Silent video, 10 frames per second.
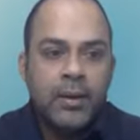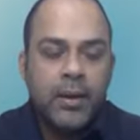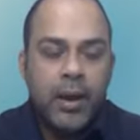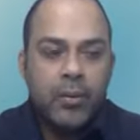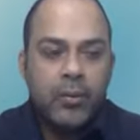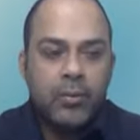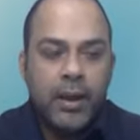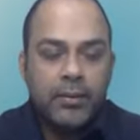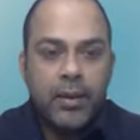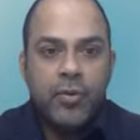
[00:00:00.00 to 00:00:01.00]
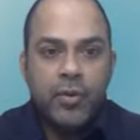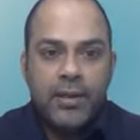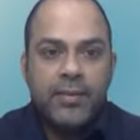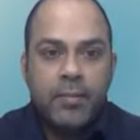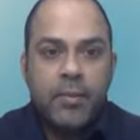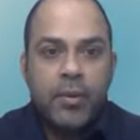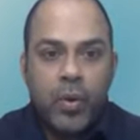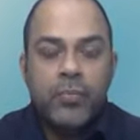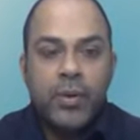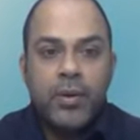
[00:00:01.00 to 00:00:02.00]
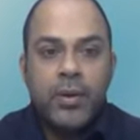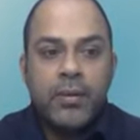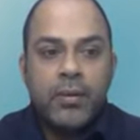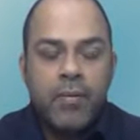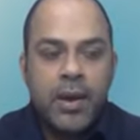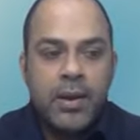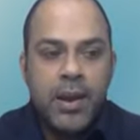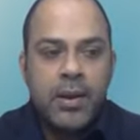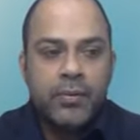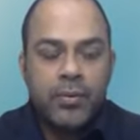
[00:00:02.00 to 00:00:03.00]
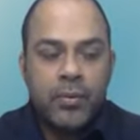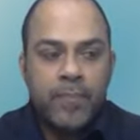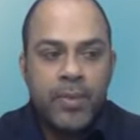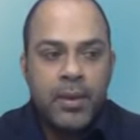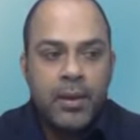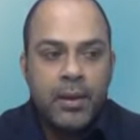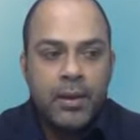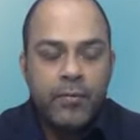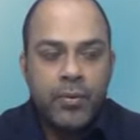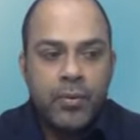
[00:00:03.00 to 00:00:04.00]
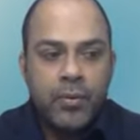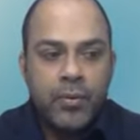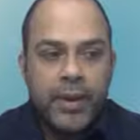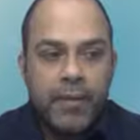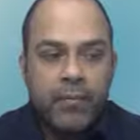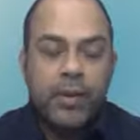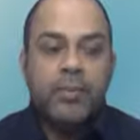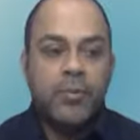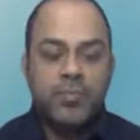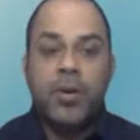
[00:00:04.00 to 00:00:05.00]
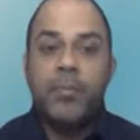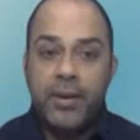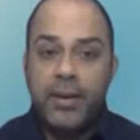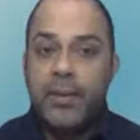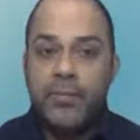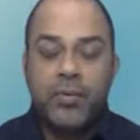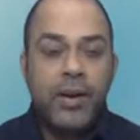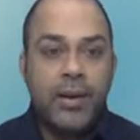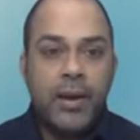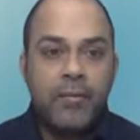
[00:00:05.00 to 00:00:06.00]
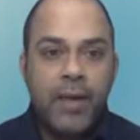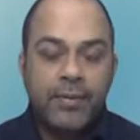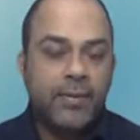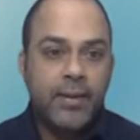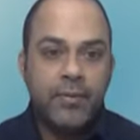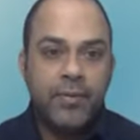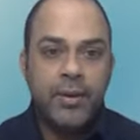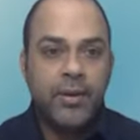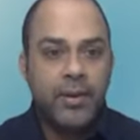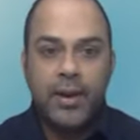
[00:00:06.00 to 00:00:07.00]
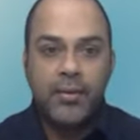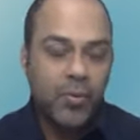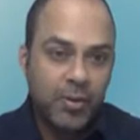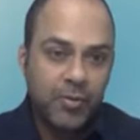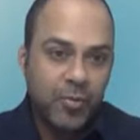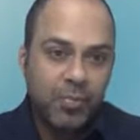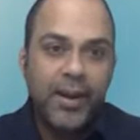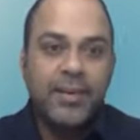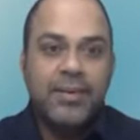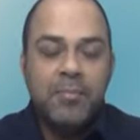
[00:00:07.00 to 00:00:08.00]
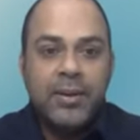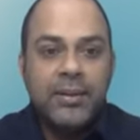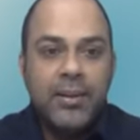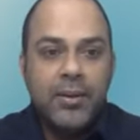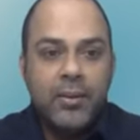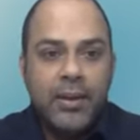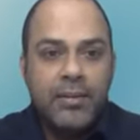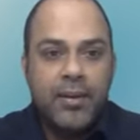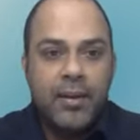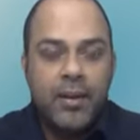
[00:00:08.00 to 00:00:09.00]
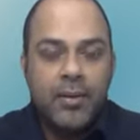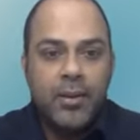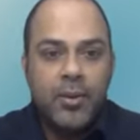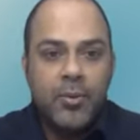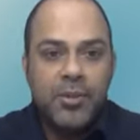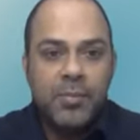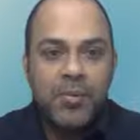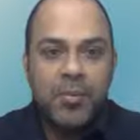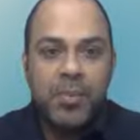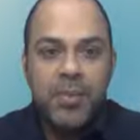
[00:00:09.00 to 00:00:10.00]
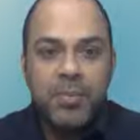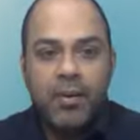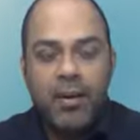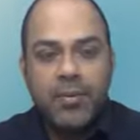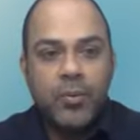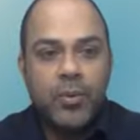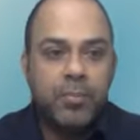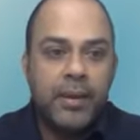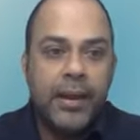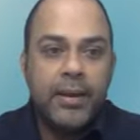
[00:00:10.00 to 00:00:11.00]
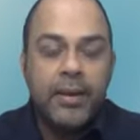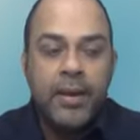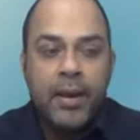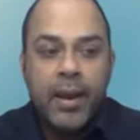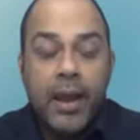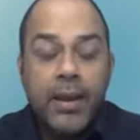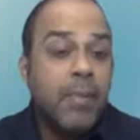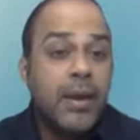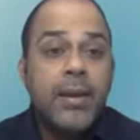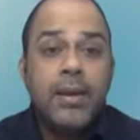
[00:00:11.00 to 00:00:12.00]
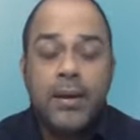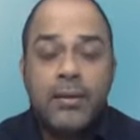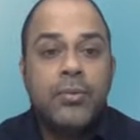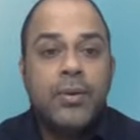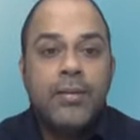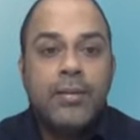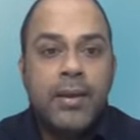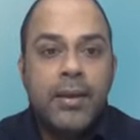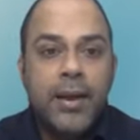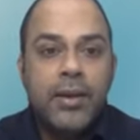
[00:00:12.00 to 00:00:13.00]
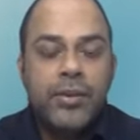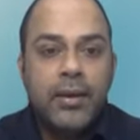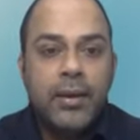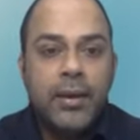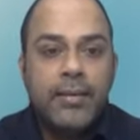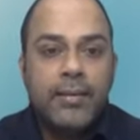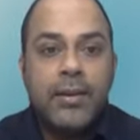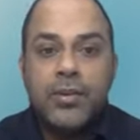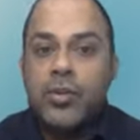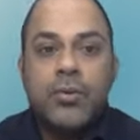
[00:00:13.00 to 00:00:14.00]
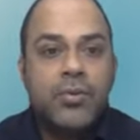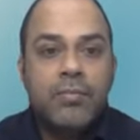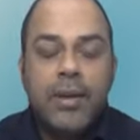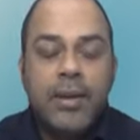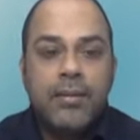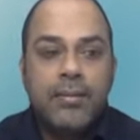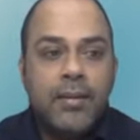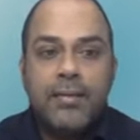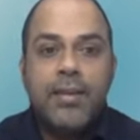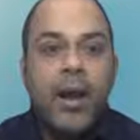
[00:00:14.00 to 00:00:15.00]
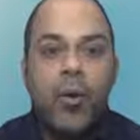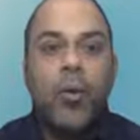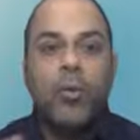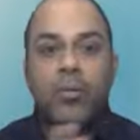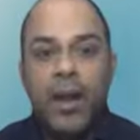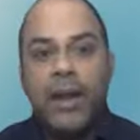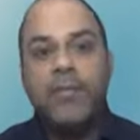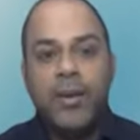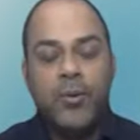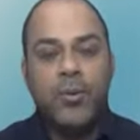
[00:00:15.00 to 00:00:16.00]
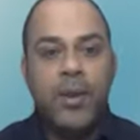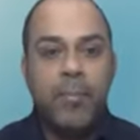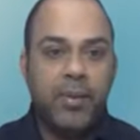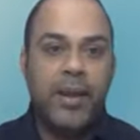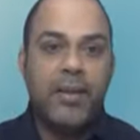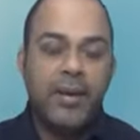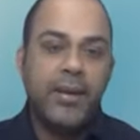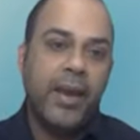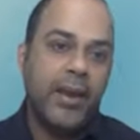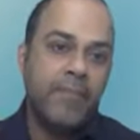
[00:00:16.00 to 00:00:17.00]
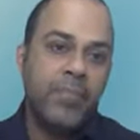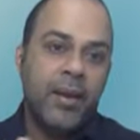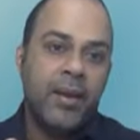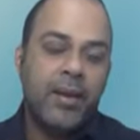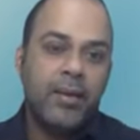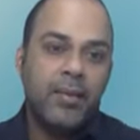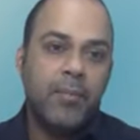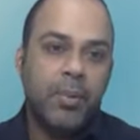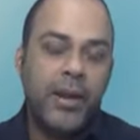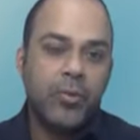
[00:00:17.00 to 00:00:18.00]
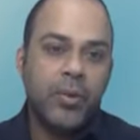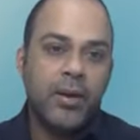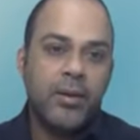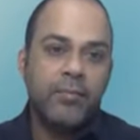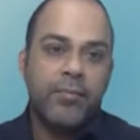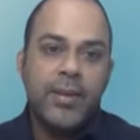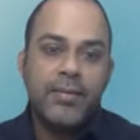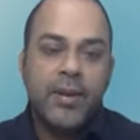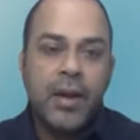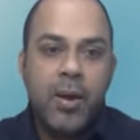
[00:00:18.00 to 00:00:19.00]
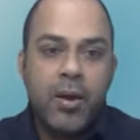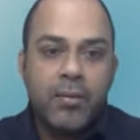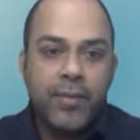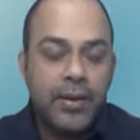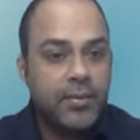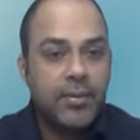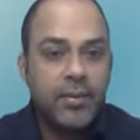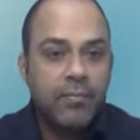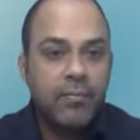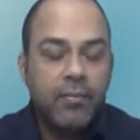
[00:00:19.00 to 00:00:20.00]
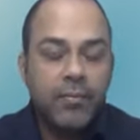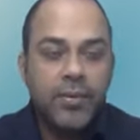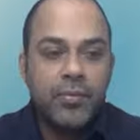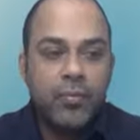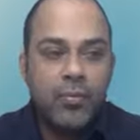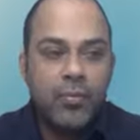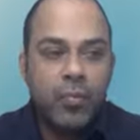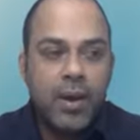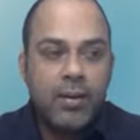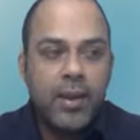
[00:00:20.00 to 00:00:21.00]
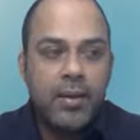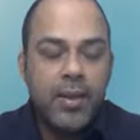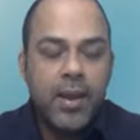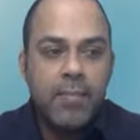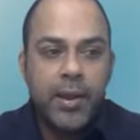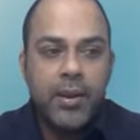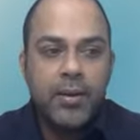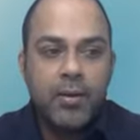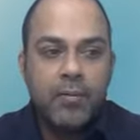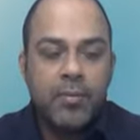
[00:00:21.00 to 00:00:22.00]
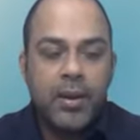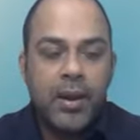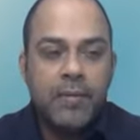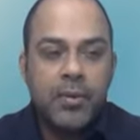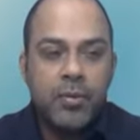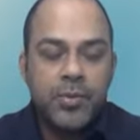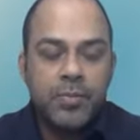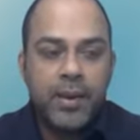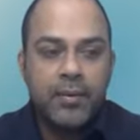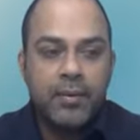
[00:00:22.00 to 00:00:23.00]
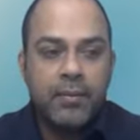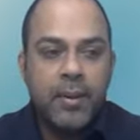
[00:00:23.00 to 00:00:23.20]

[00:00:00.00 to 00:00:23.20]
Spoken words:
Now, I'll give you an example of what we're working on right now. So if you look at one of the most popular games right now, Axie Infinity, I don't know if you played, but that's a huge amounts of people around the world played. And in many countries, like in Asia, it's like a source, it's their whole livelihood. They play that game. The play to earn fees that come out of it is what that they depend on from a livelihood perspective.